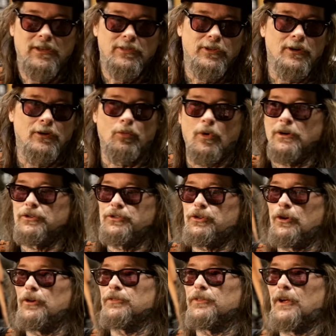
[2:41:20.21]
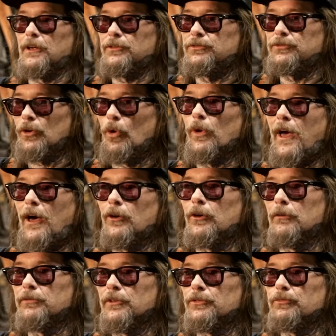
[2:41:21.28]
The one shirt that I sold out
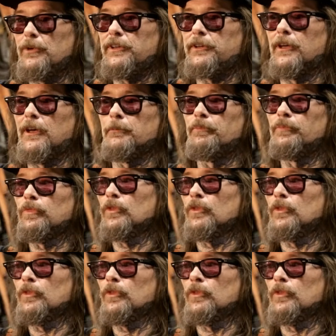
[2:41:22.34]
of this weekend